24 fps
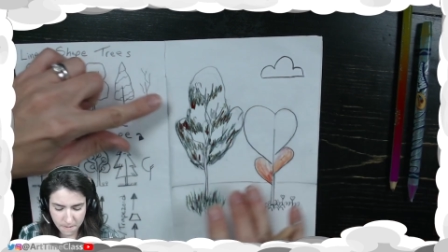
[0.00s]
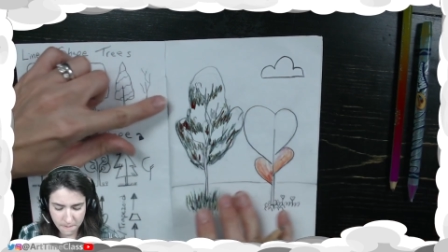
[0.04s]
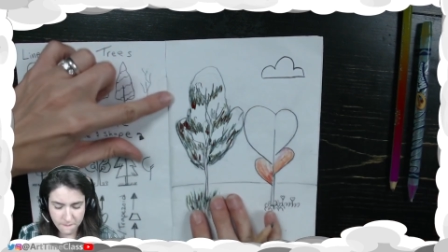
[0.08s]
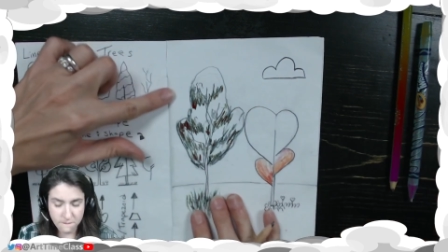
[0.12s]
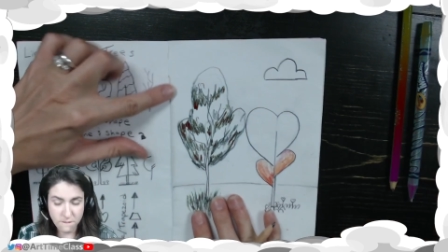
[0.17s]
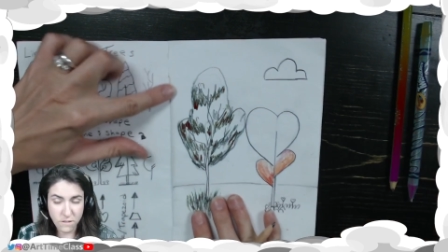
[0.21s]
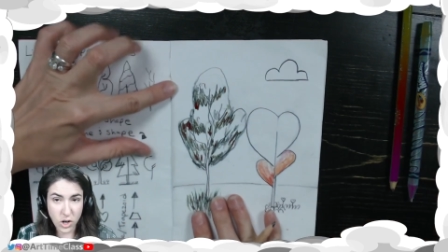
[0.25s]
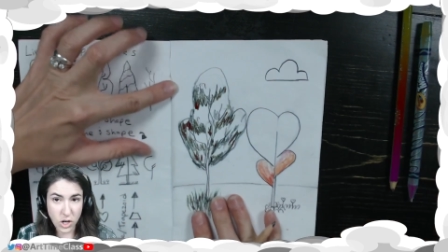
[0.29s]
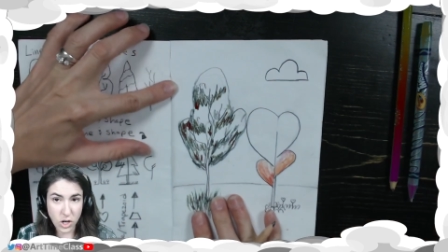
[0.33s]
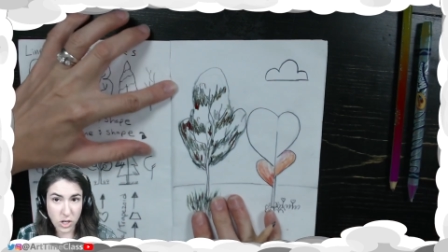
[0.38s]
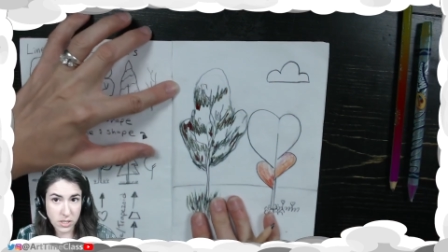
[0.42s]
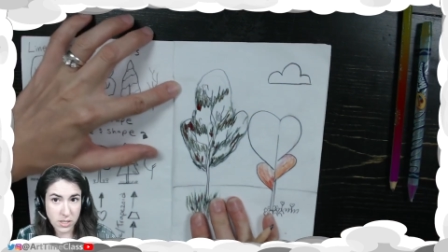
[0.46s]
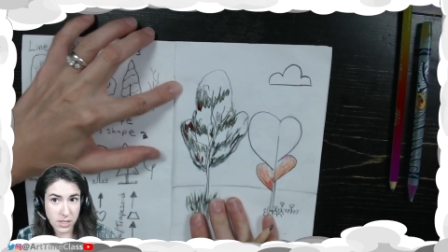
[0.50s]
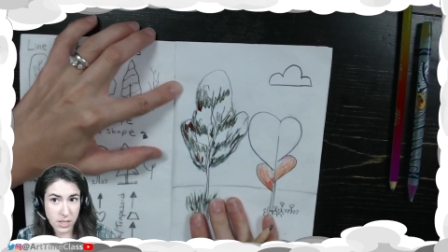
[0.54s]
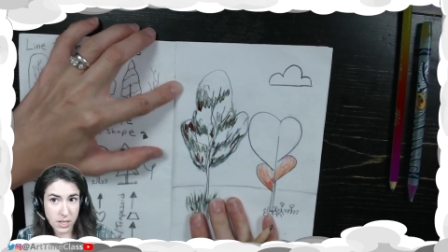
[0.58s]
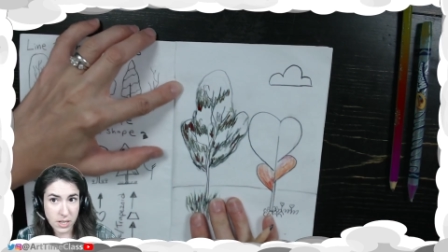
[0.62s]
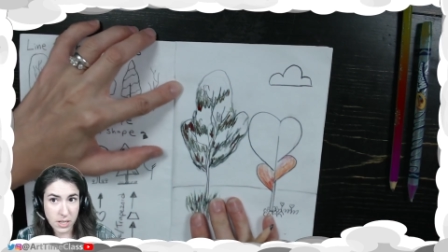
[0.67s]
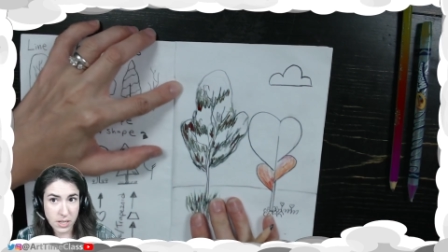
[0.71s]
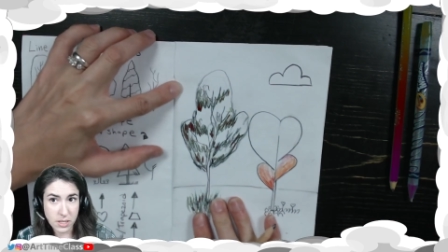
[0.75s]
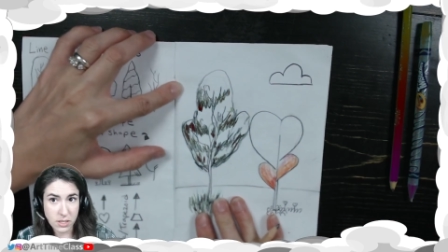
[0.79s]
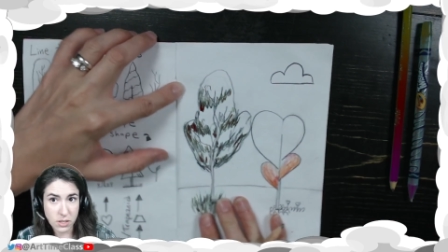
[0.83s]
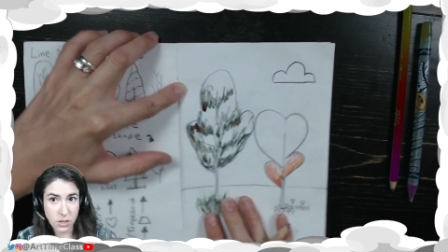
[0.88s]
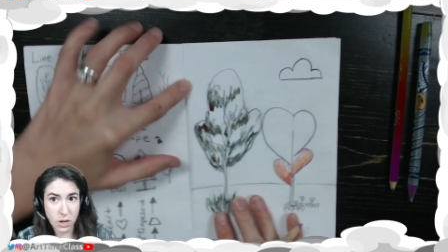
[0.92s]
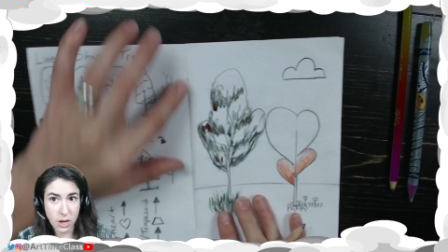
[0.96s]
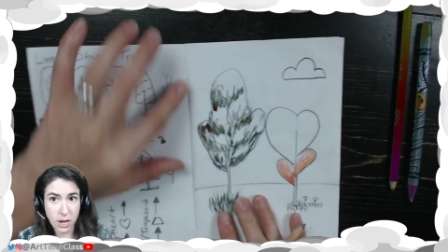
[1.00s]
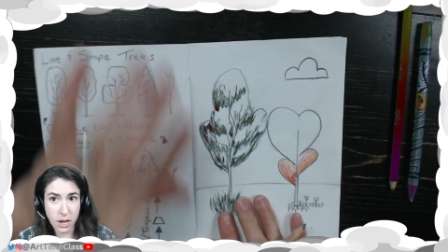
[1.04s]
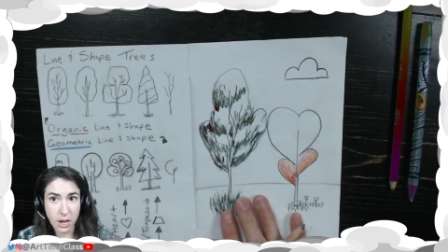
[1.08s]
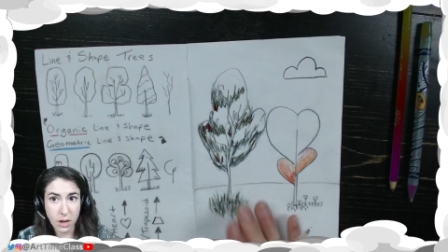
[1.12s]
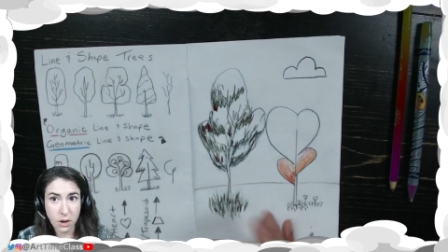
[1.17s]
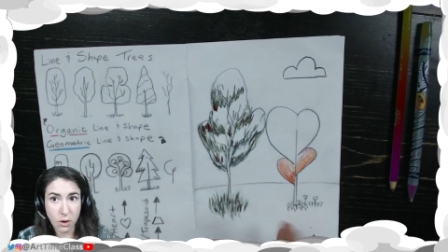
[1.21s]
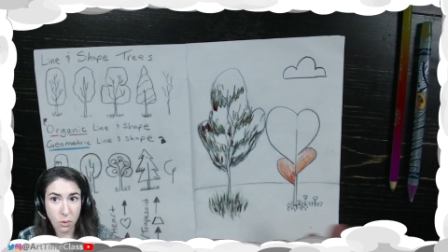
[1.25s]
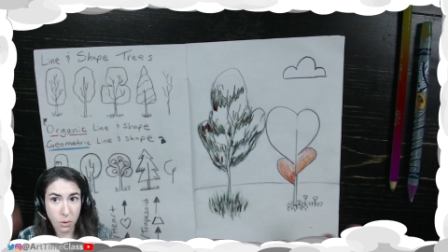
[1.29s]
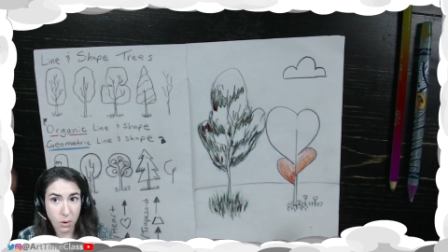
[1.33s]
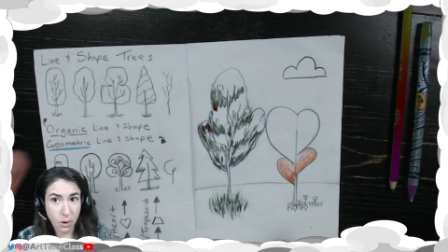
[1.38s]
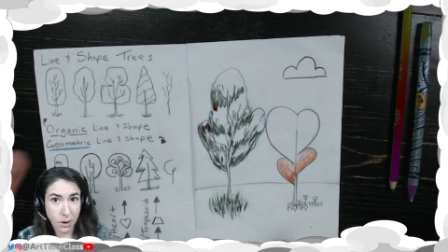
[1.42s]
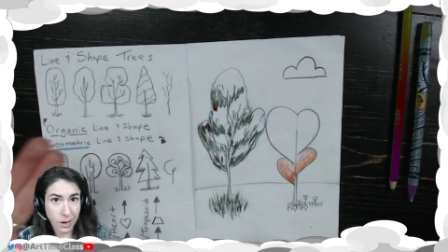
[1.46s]
versus an
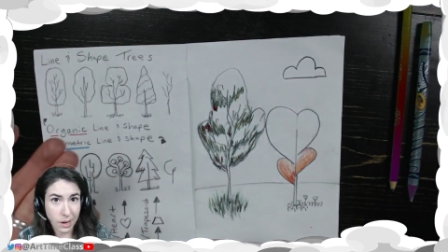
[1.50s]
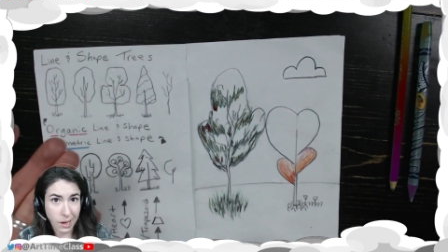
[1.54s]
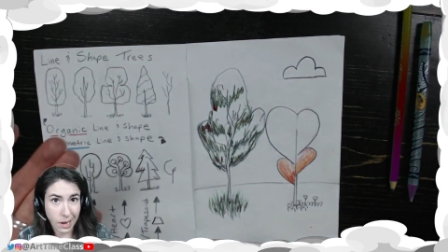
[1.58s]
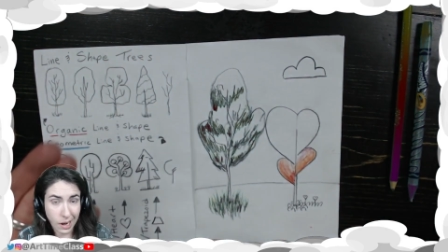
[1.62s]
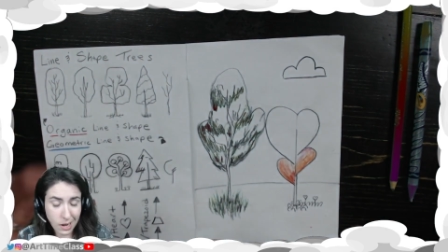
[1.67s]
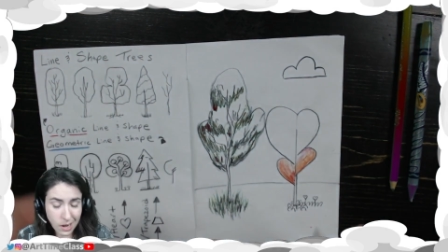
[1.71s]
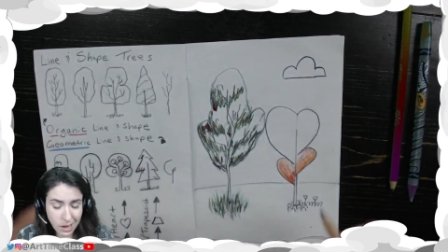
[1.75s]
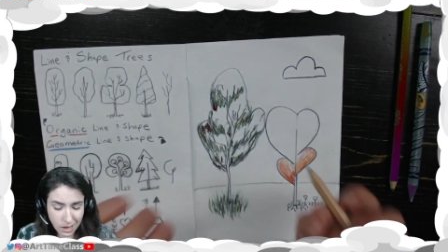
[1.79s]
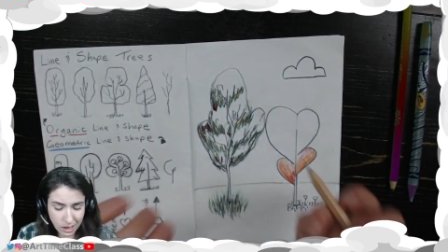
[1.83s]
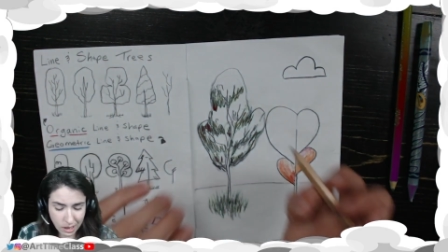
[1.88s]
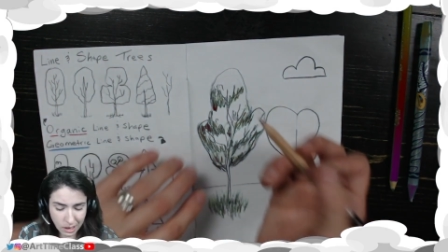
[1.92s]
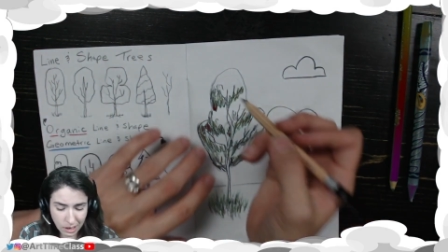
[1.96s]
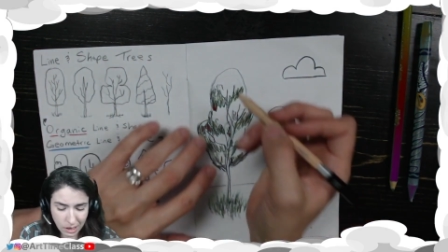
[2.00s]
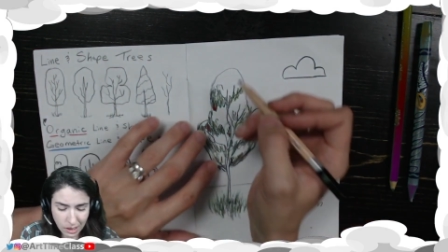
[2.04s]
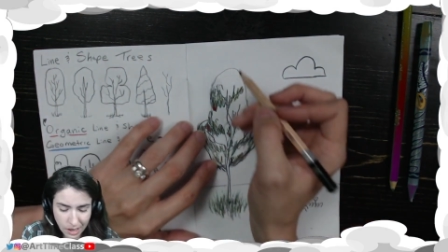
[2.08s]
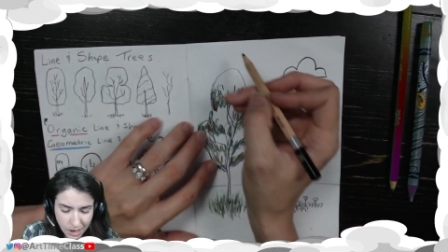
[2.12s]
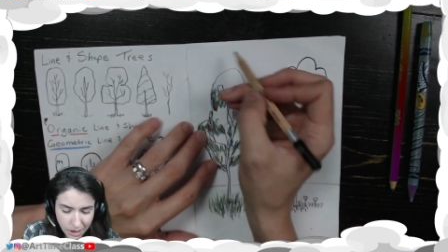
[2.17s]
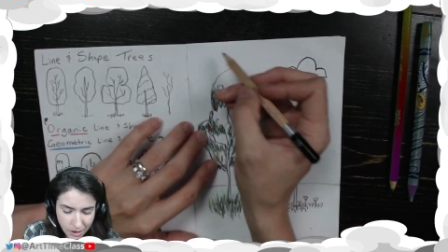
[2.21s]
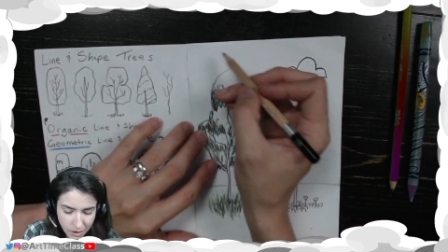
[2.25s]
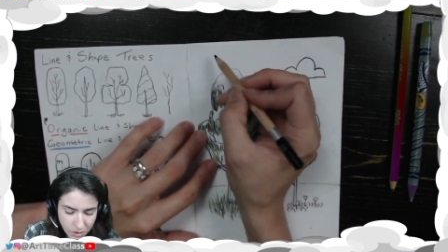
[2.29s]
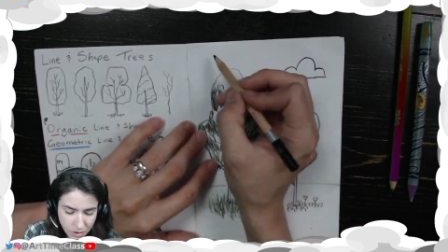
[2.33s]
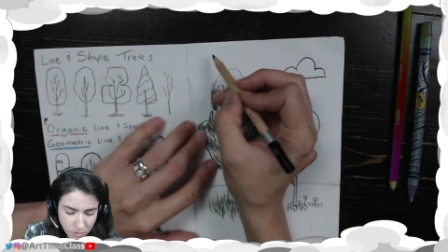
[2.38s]
organic cloud,